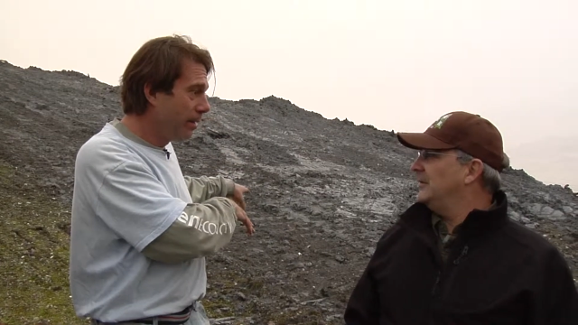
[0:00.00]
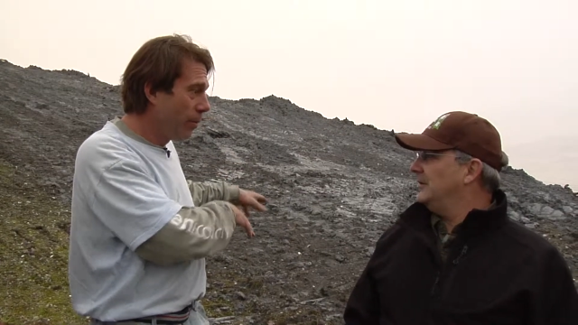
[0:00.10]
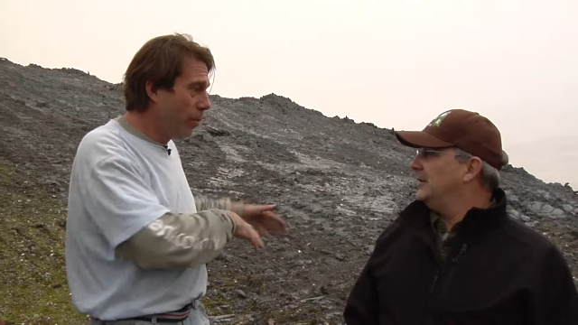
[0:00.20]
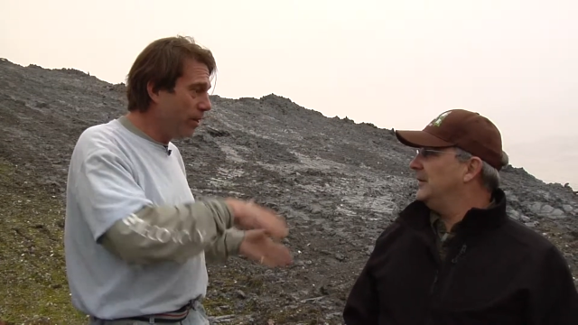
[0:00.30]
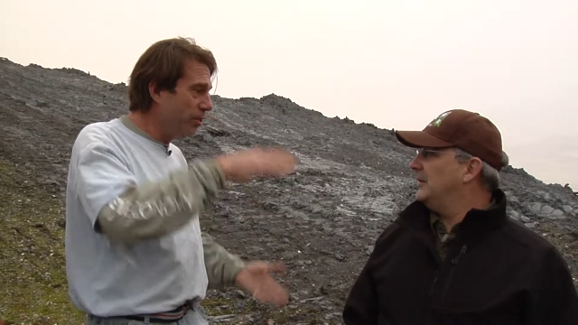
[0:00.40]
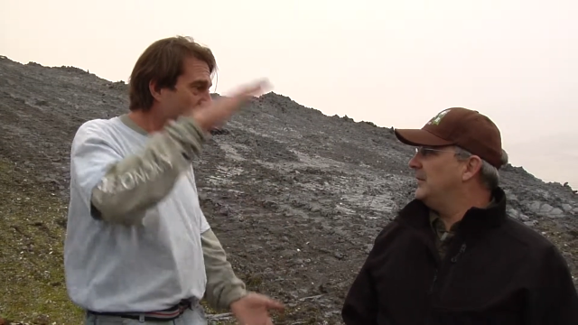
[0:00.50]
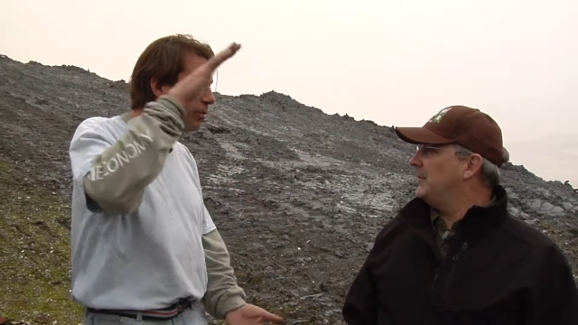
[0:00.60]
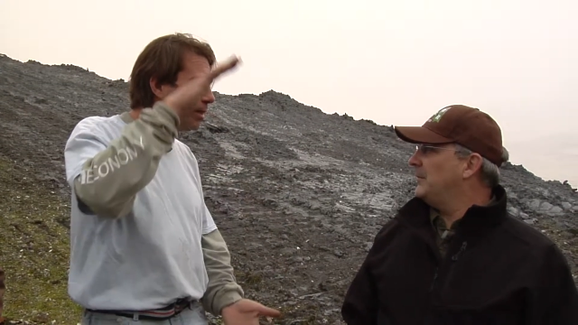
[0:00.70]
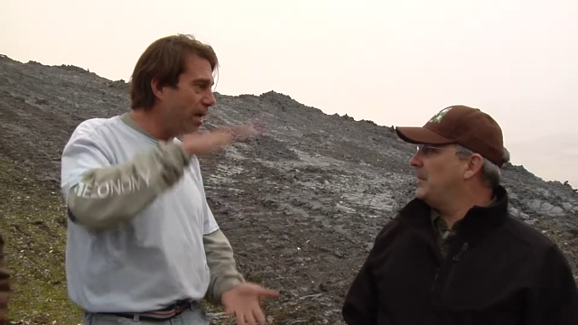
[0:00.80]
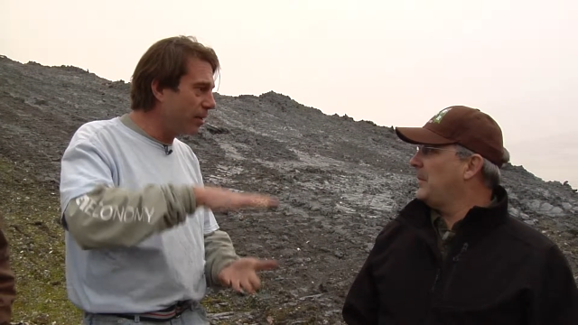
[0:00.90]
Speaker 1: what is the
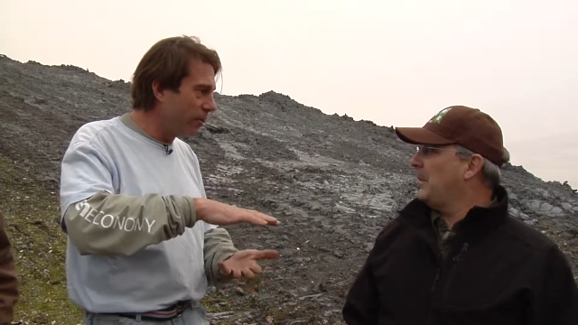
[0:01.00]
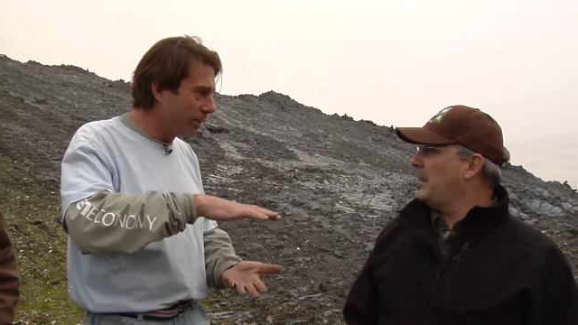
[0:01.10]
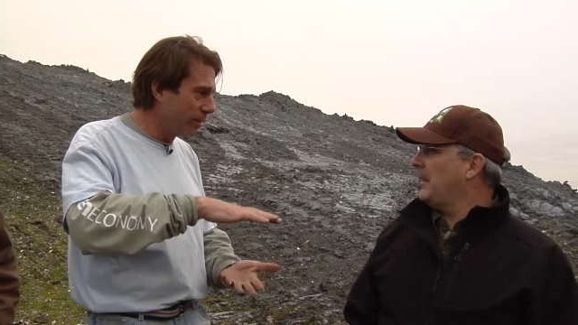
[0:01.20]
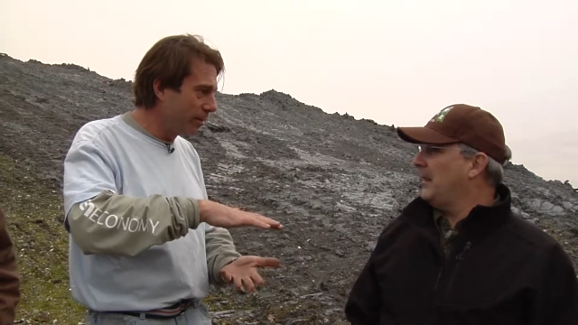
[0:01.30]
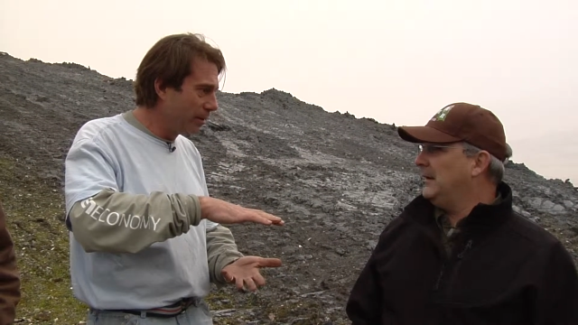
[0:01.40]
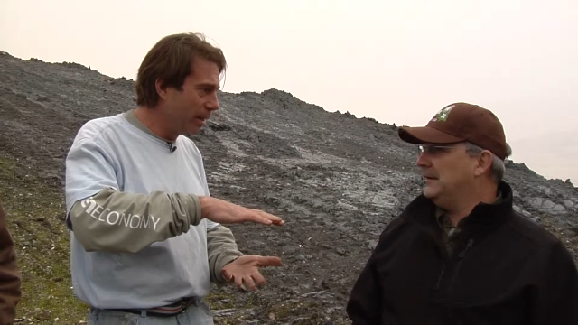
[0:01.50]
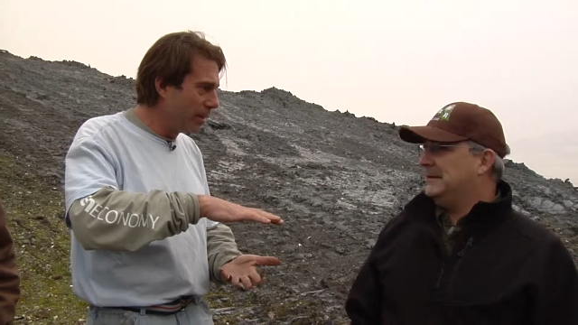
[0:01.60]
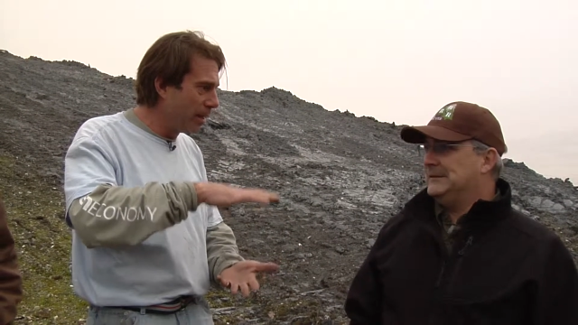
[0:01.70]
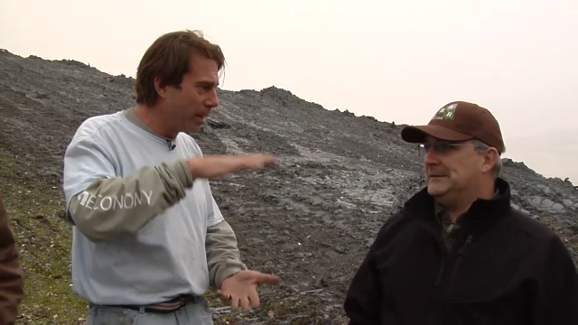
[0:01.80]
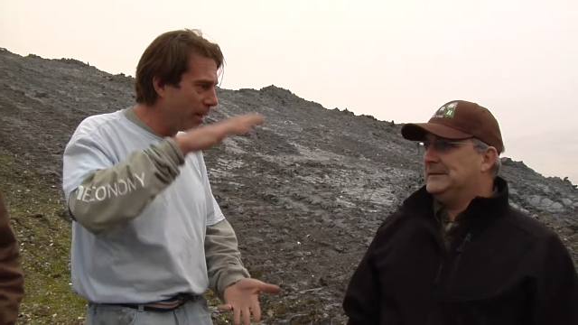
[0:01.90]
reduction
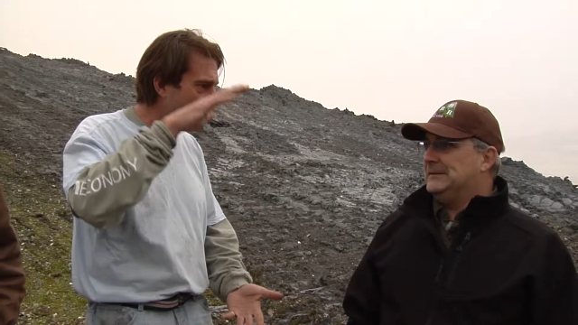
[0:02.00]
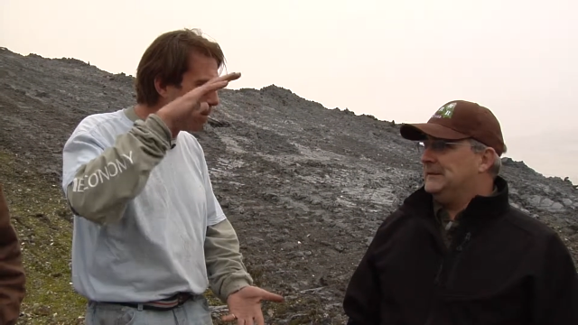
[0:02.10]
in the, in the